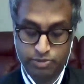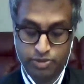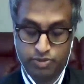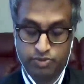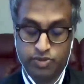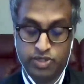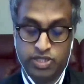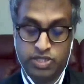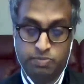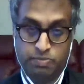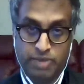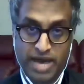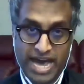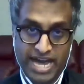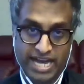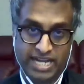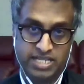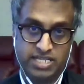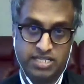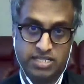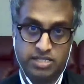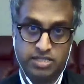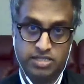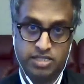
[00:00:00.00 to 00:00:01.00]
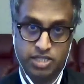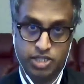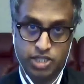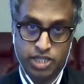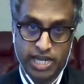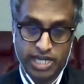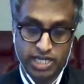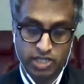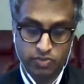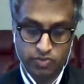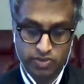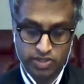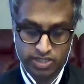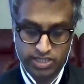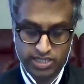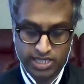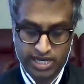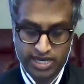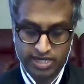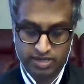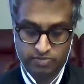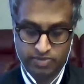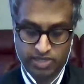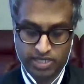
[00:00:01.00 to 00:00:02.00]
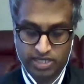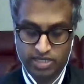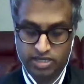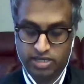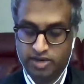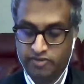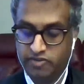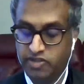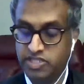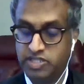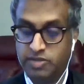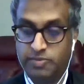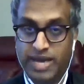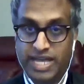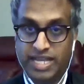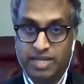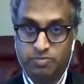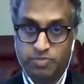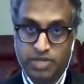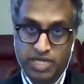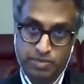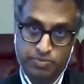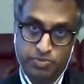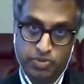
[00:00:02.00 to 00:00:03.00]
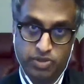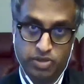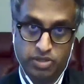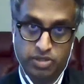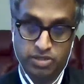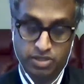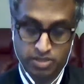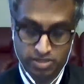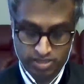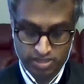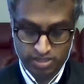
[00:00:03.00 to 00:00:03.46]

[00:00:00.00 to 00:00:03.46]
would respect the genuine autonomy of the Tibetan people